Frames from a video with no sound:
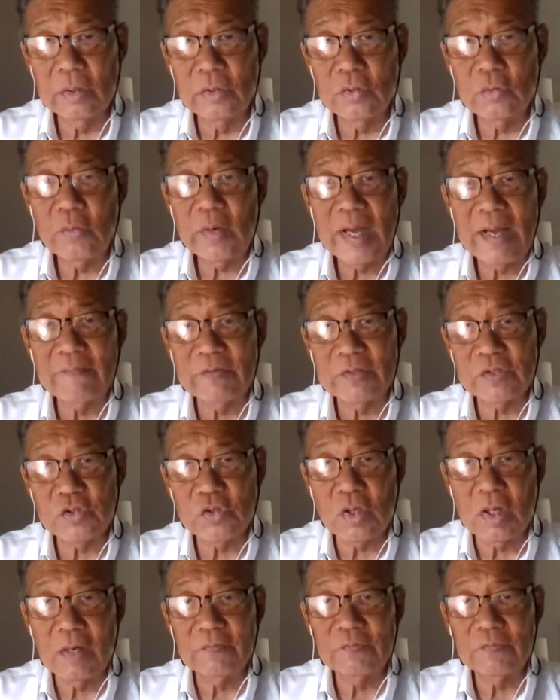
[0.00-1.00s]
do have a
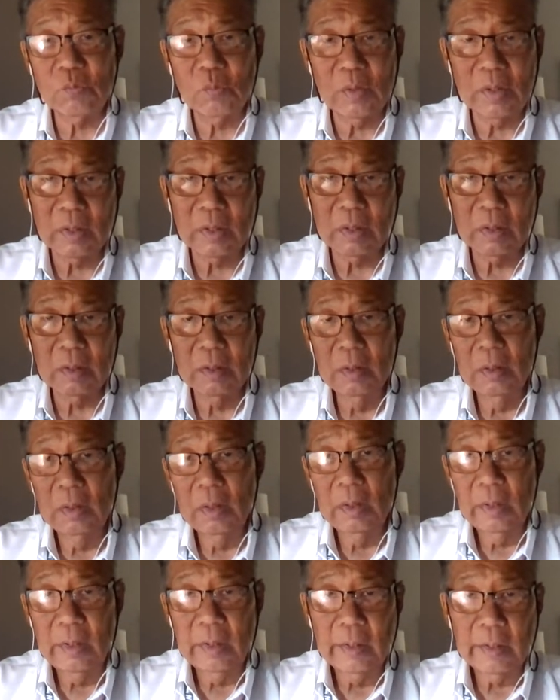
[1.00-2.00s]
software
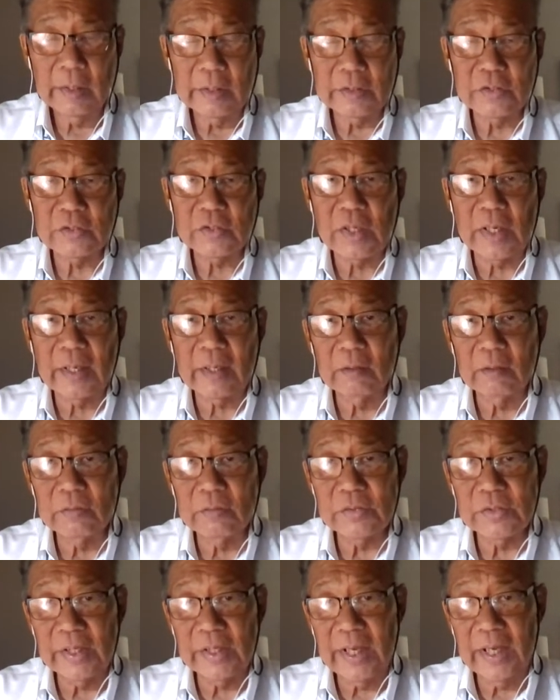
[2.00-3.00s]
that
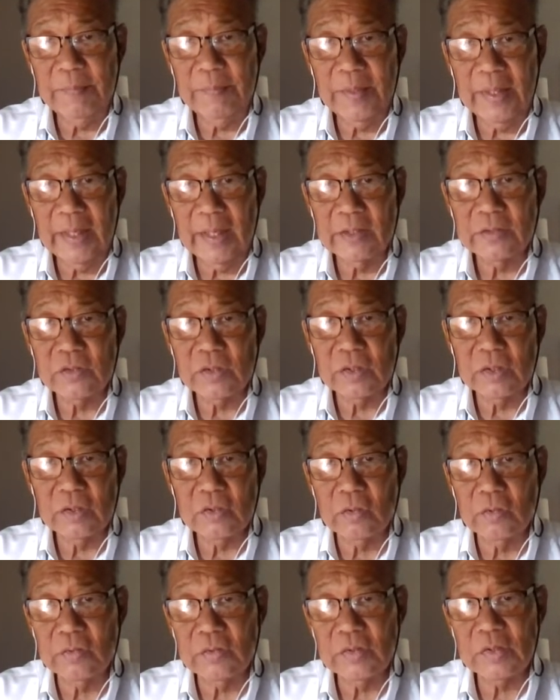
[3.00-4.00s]
cycles the ABS,
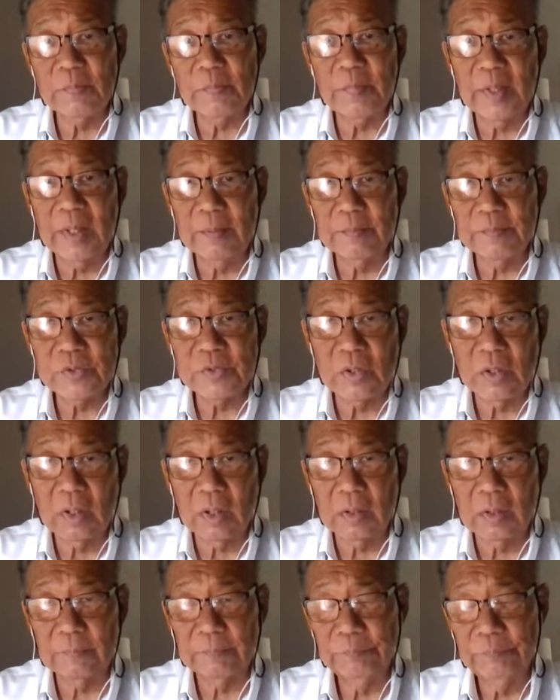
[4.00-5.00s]
turns the pumps
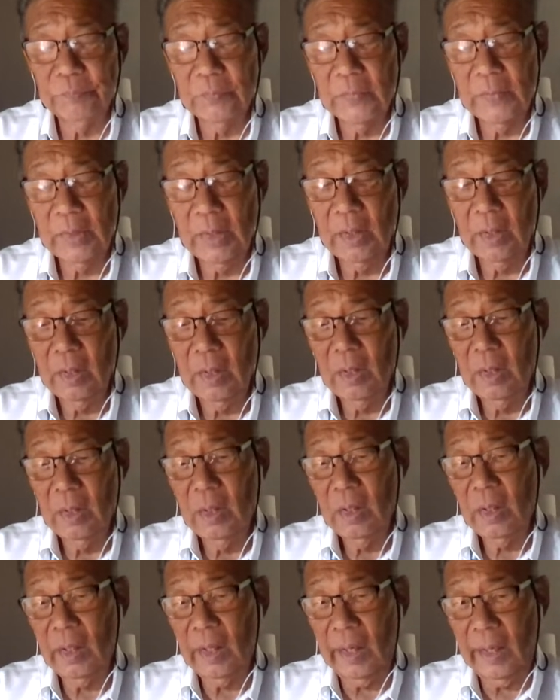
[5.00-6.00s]
on.
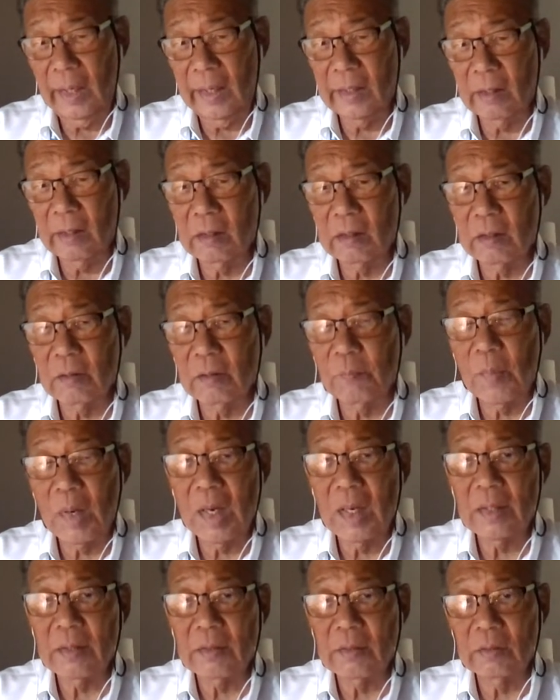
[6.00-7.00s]
And on a
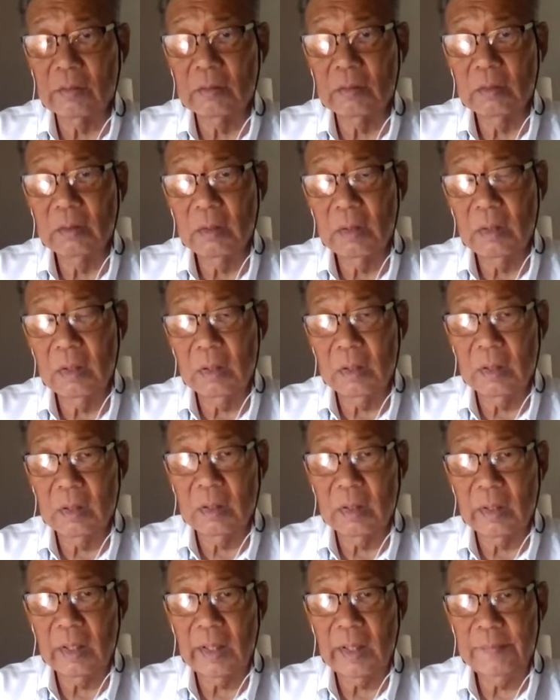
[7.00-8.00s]
modern
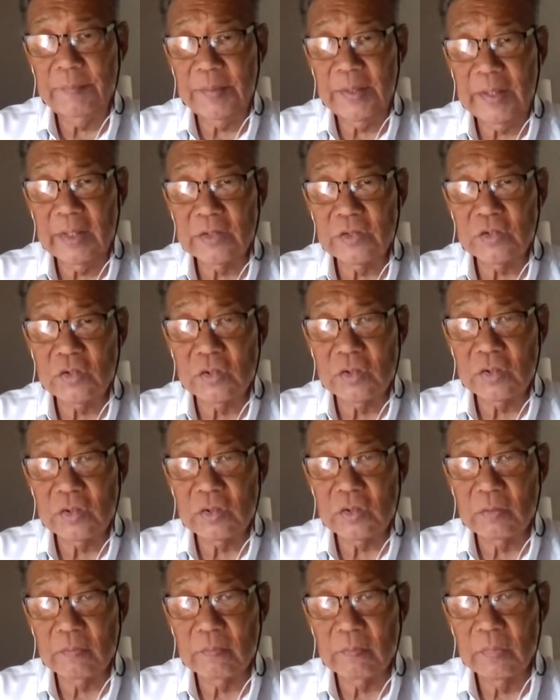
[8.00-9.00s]
uh, ABS
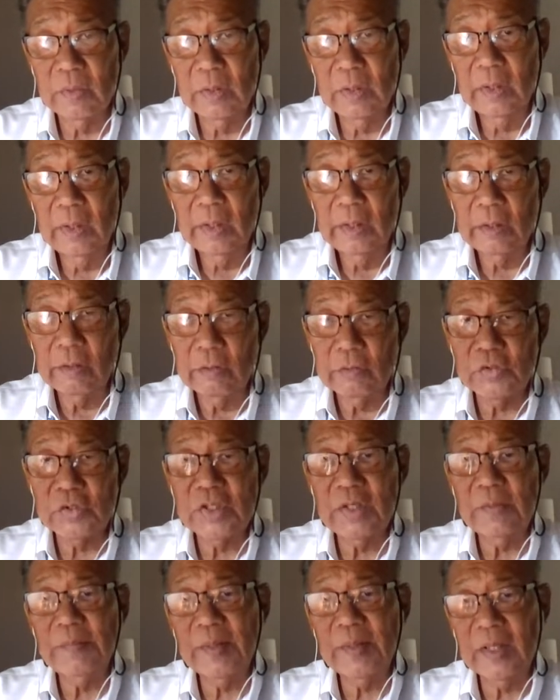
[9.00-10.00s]
system, there's
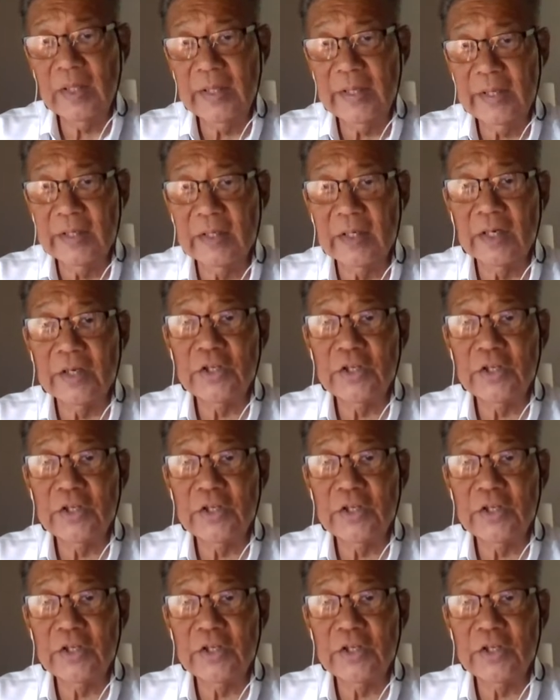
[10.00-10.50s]
typically an